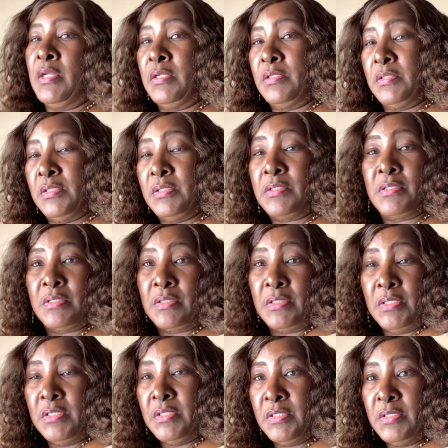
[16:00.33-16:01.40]

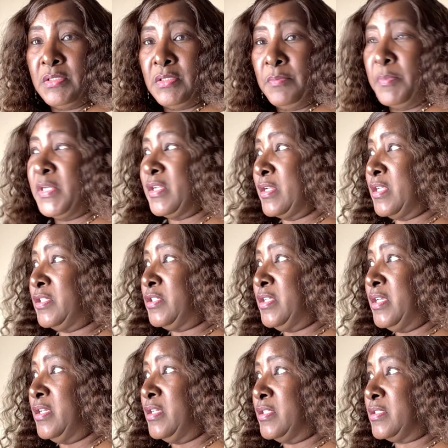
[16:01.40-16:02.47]

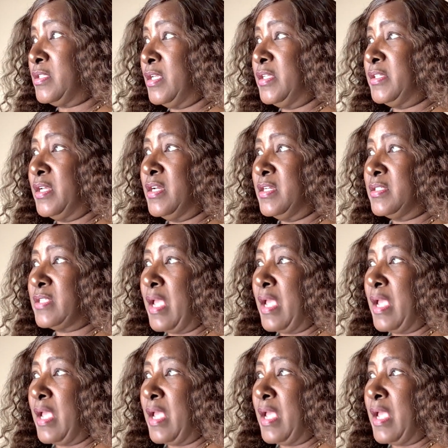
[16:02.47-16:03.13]
it does,